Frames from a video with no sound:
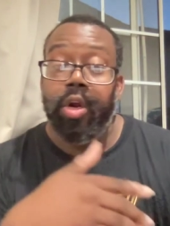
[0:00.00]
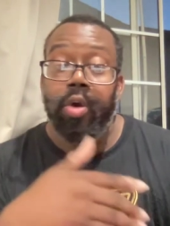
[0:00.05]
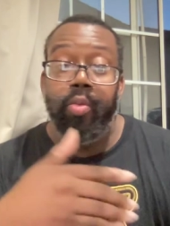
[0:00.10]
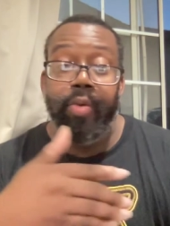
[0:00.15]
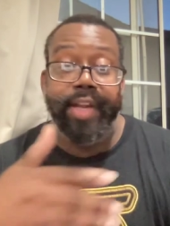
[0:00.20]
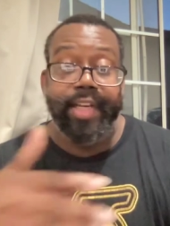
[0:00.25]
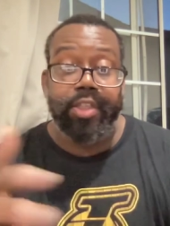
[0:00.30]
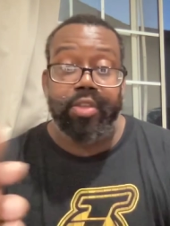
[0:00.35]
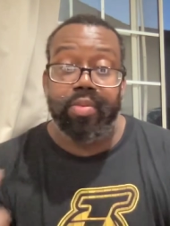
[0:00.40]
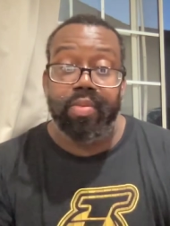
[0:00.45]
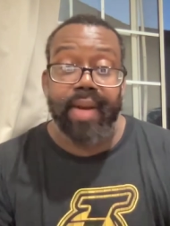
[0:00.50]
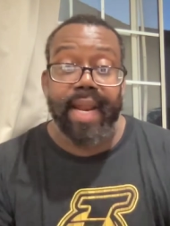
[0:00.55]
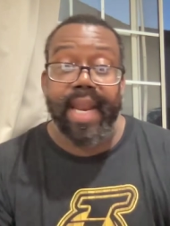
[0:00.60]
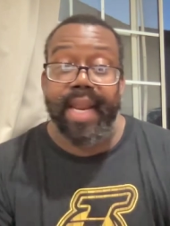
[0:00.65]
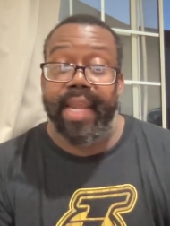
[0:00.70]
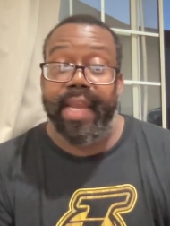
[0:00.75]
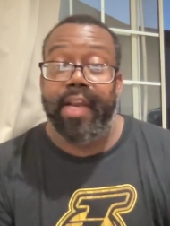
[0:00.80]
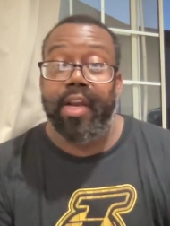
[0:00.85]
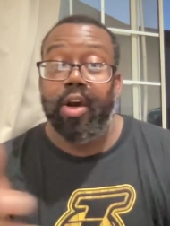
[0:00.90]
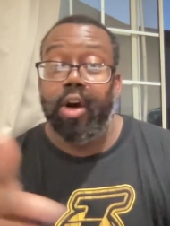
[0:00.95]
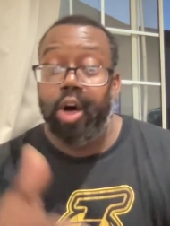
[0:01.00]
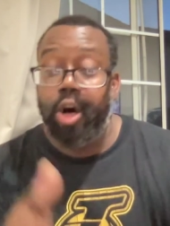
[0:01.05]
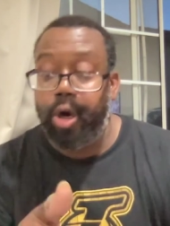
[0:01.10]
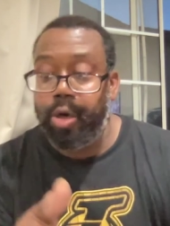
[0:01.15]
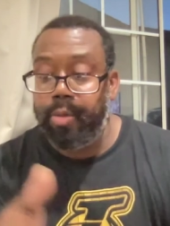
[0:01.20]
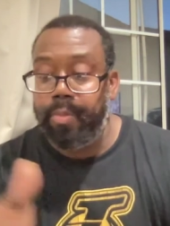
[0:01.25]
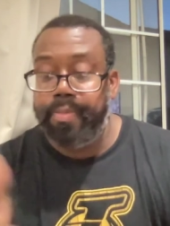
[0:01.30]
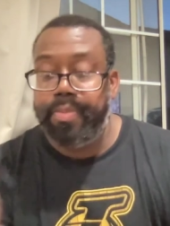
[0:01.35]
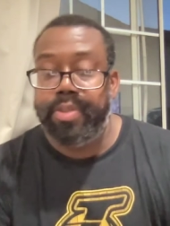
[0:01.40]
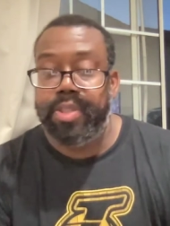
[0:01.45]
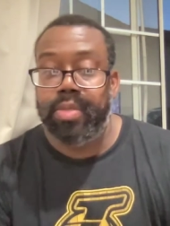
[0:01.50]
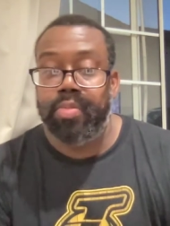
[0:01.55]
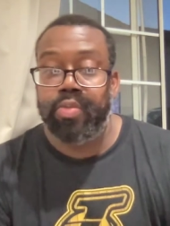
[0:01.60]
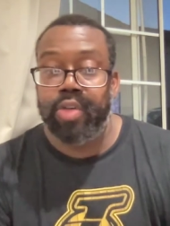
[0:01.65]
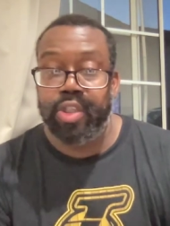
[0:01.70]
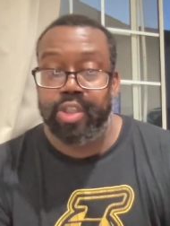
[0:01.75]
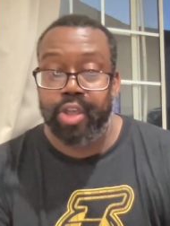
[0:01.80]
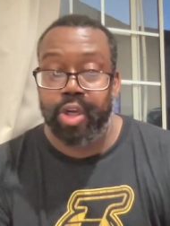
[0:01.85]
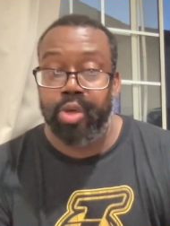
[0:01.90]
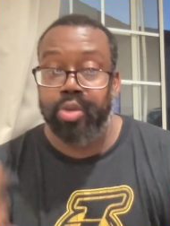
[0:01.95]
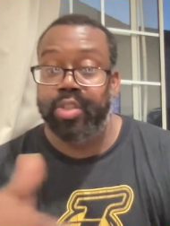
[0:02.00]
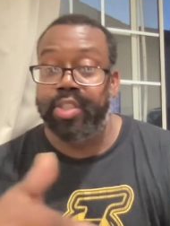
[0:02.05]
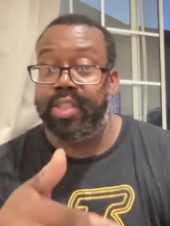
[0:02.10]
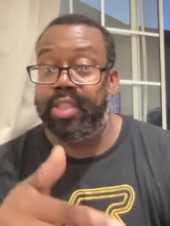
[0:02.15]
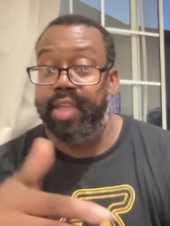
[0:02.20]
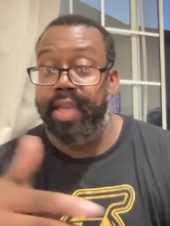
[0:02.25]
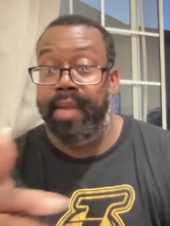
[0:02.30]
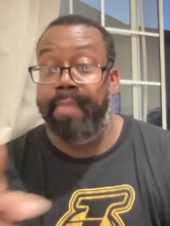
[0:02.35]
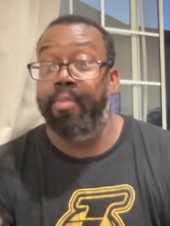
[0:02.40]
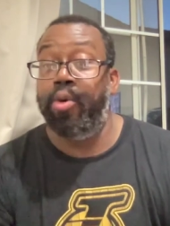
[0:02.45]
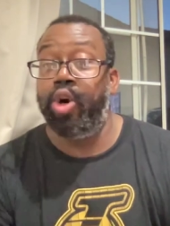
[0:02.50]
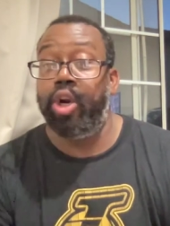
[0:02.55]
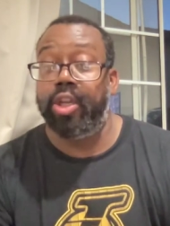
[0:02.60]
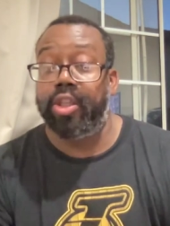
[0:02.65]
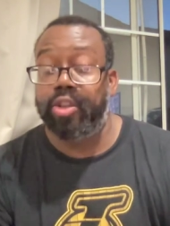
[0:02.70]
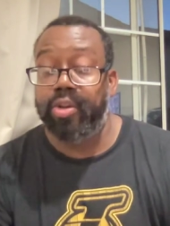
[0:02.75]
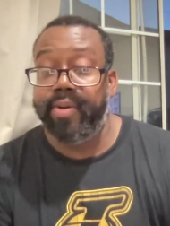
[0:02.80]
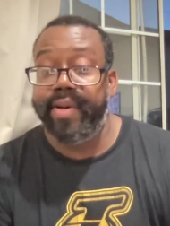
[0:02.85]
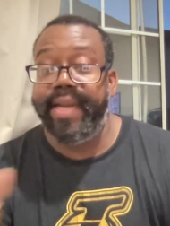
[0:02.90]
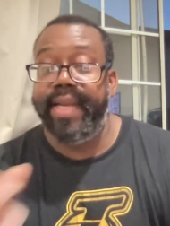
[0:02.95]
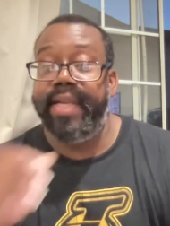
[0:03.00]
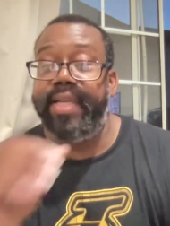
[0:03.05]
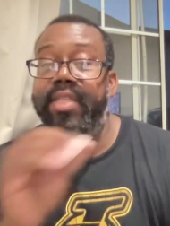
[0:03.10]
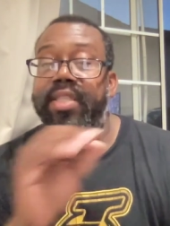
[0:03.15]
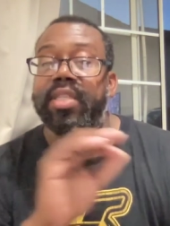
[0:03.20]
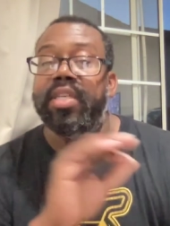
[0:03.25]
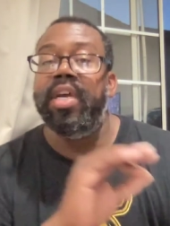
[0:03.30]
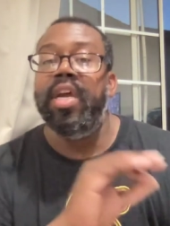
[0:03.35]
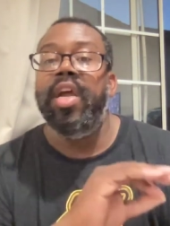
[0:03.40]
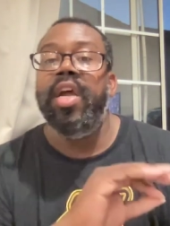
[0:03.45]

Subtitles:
which Redick hopes results in more threes.